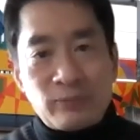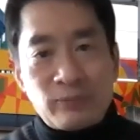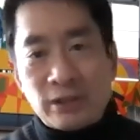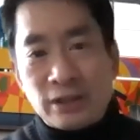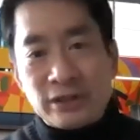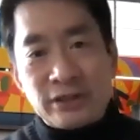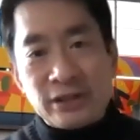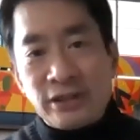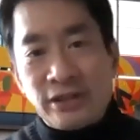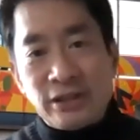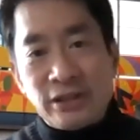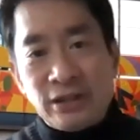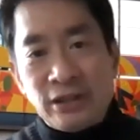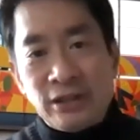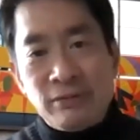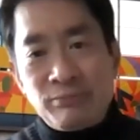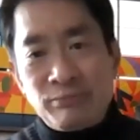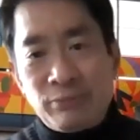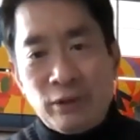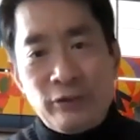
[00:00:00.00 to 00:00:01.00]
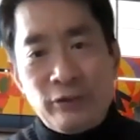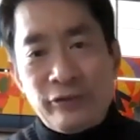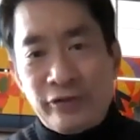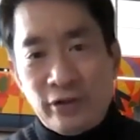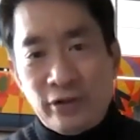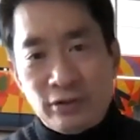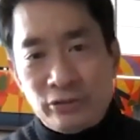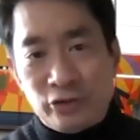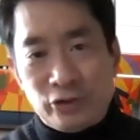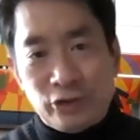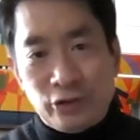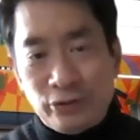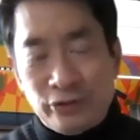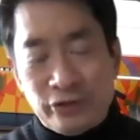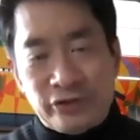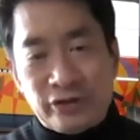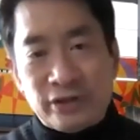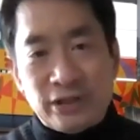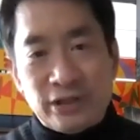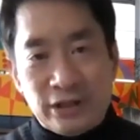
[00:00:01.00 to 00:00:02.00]
But in both those two
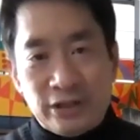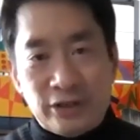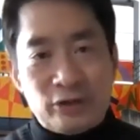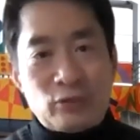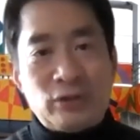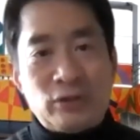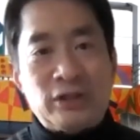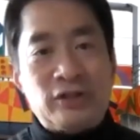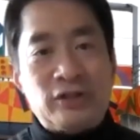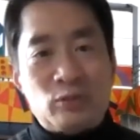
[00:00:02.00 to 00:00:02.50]
cities, which